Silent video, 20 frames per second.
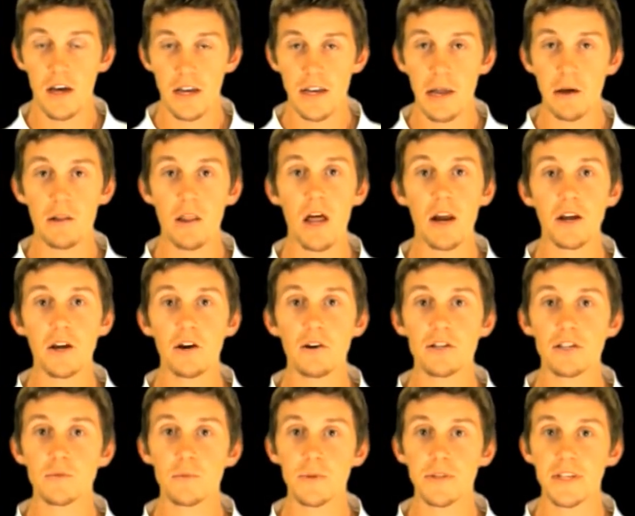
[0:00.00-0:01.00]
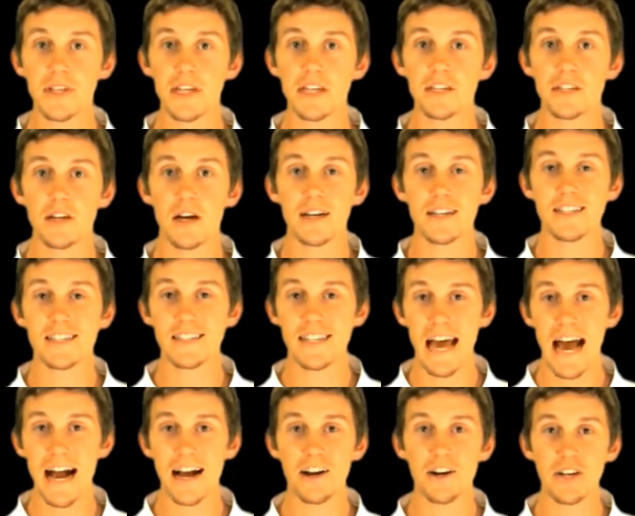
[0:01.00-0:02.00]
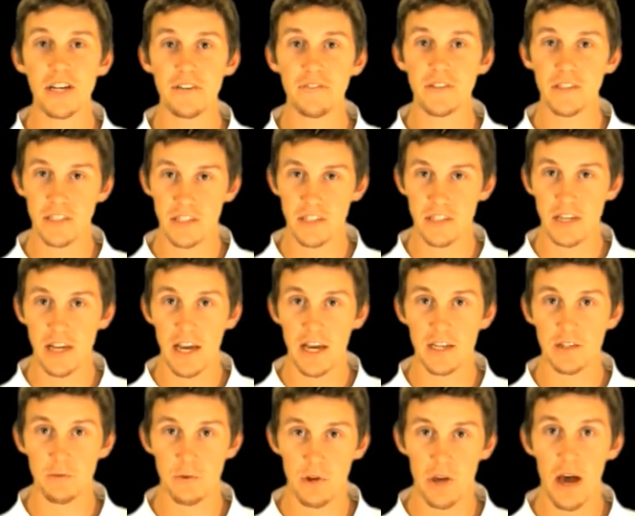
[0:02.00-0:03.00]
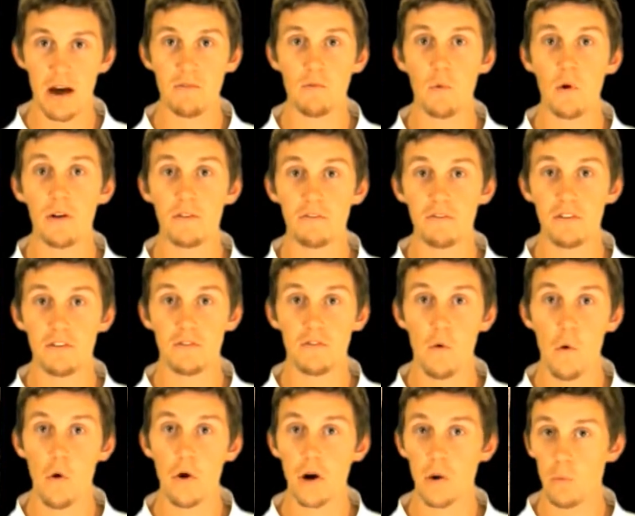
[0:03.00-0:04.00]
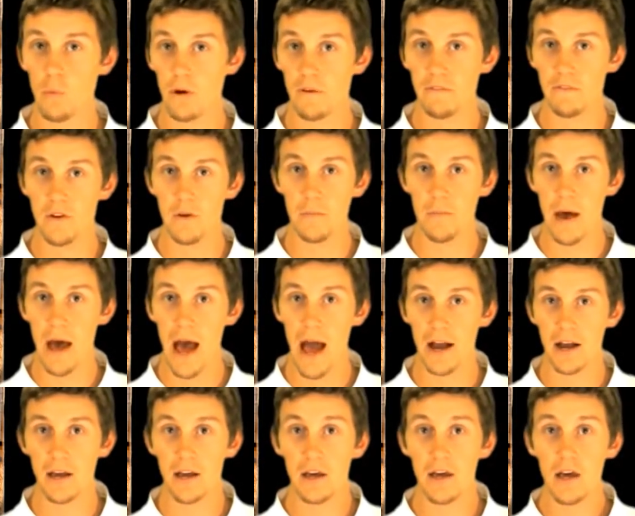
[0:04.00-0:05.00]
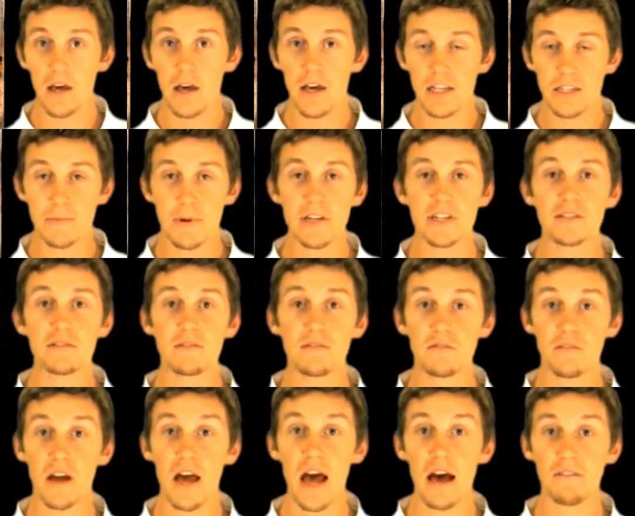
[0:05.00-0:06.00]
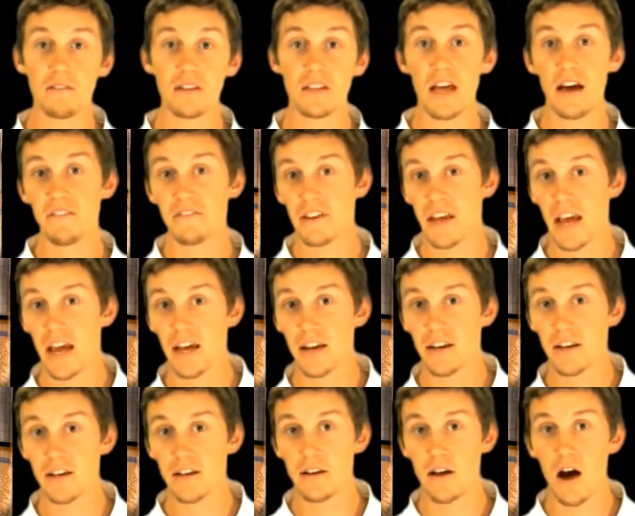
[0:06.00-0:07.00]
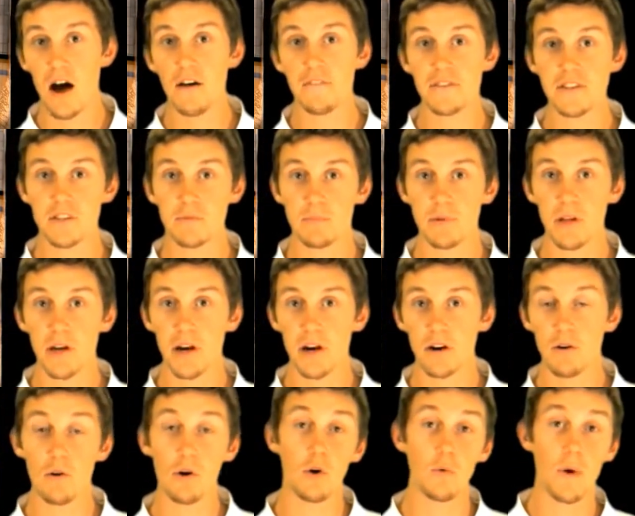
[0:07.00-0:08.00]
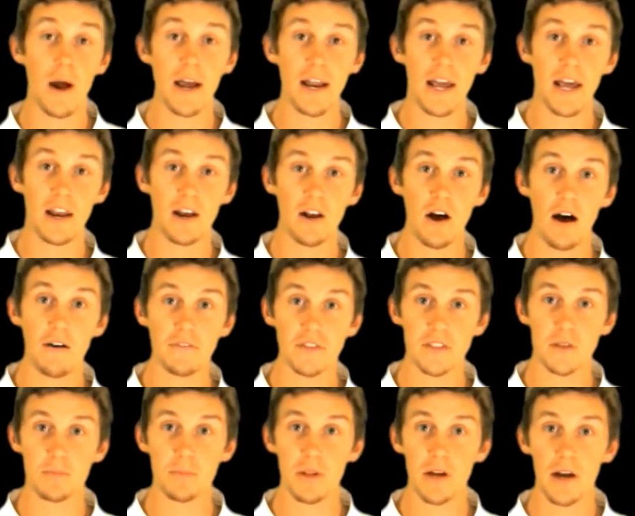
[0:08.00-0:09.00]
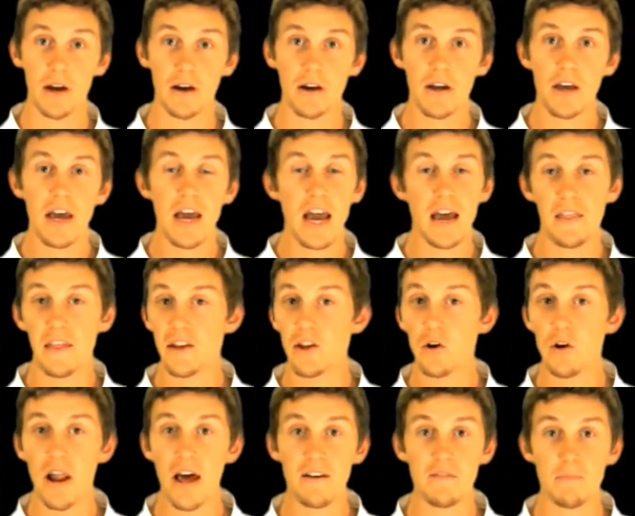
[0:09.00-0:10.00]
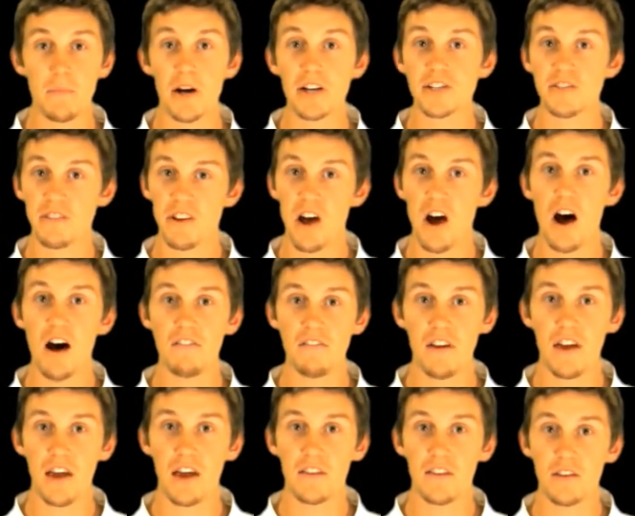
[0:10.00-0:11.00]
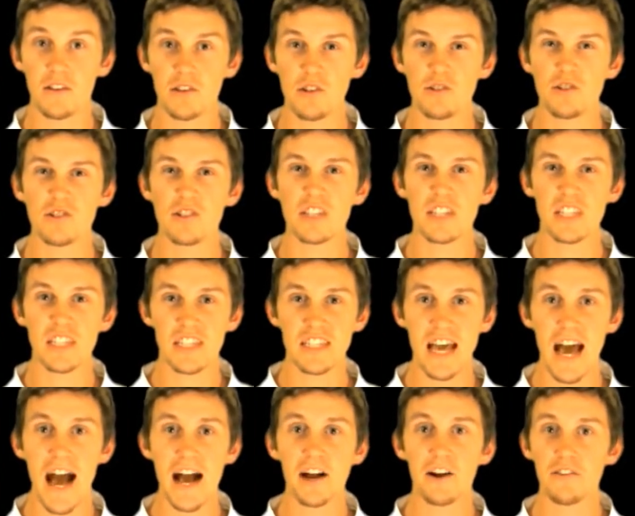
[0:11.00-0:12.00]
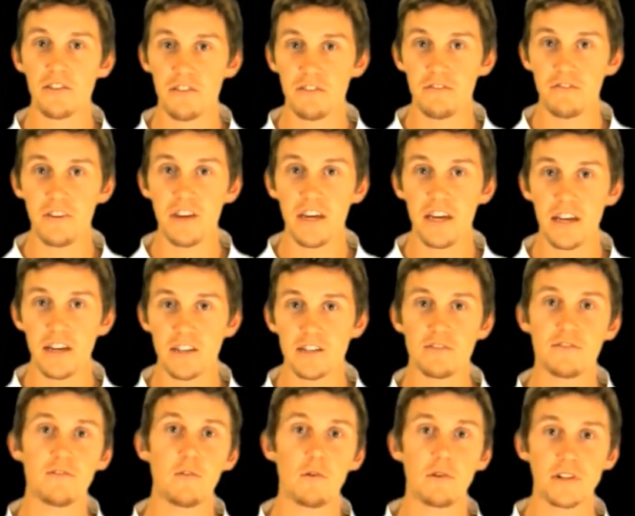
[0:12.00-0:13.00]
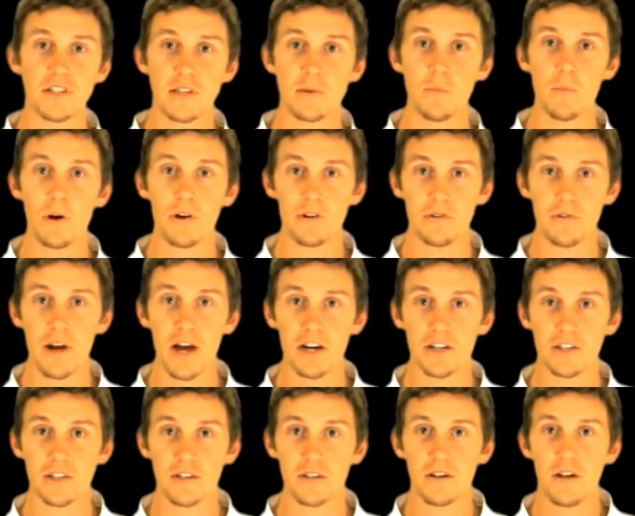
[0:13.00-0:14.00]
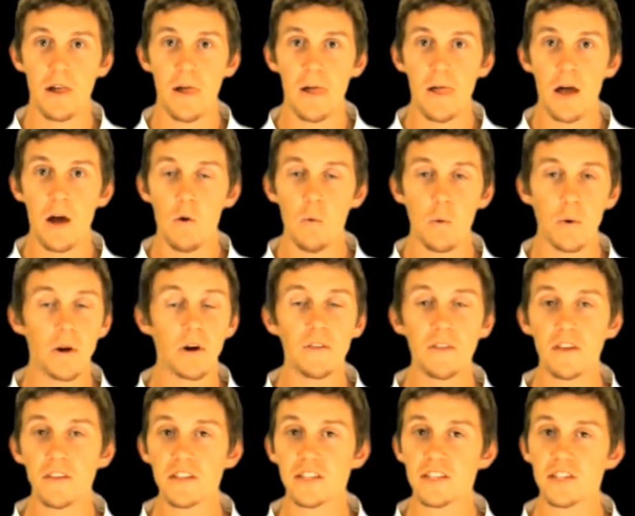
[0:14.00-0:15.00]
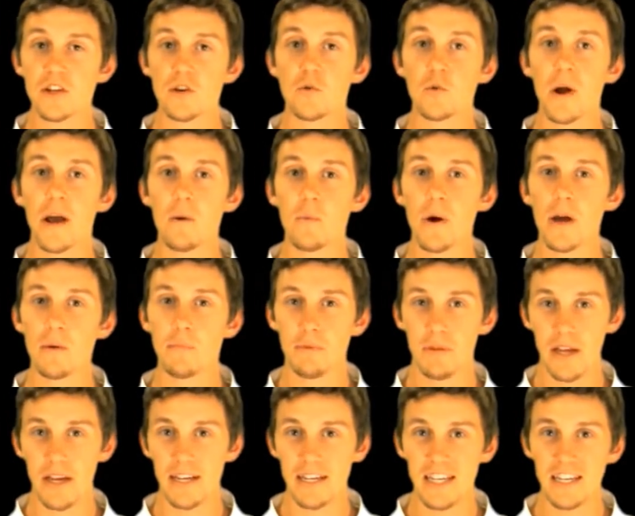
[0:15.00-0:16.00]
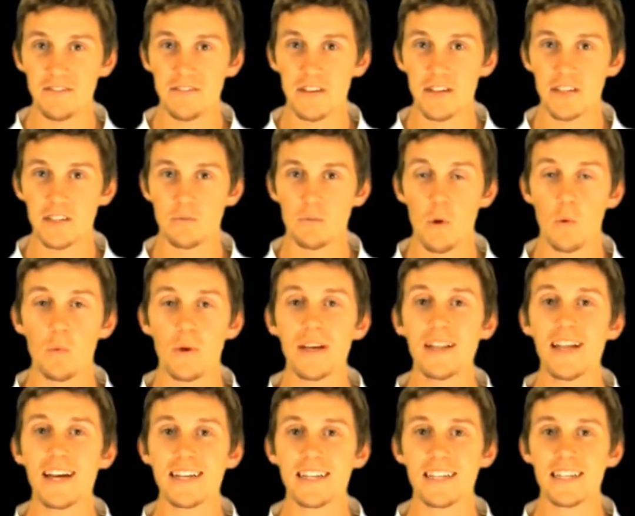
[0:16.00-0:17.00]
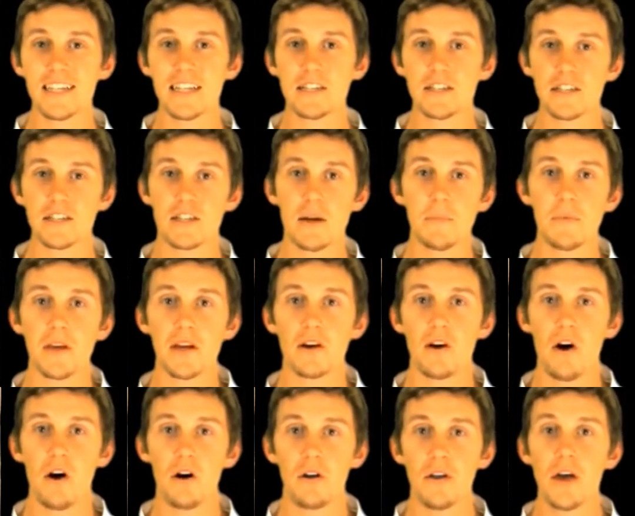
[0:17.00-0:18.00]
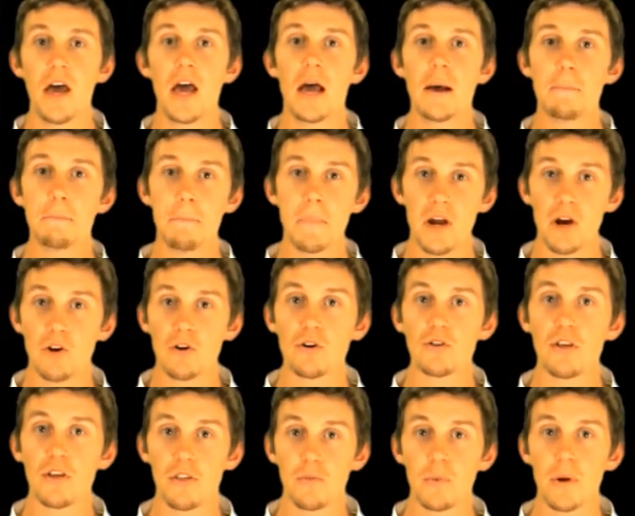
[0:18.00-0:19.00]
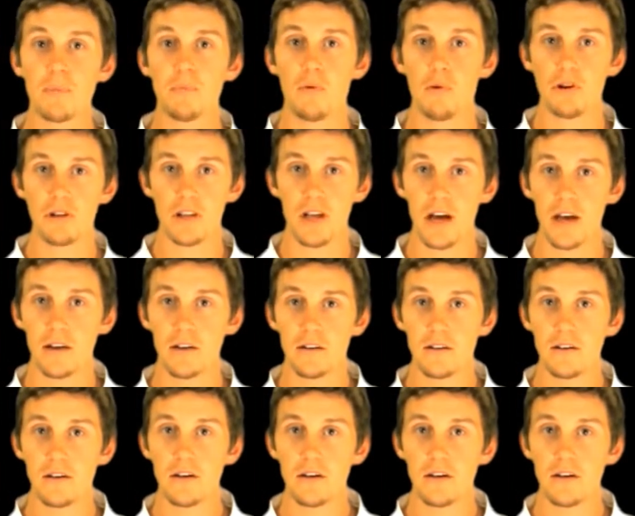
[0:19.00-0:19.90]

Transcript: Now, a lot of coaches will teach a staggered defensive stance, where you have 1 foot forward and 1 foot back. Especially if we have a left-handed offensive player or a right-handed offensive player and they don't have much of an offhand, they'll usually stagger the feet to force them one direction. Well, we don't think this is a great way to play defense. What we like to teach is something called mirror the three-point line.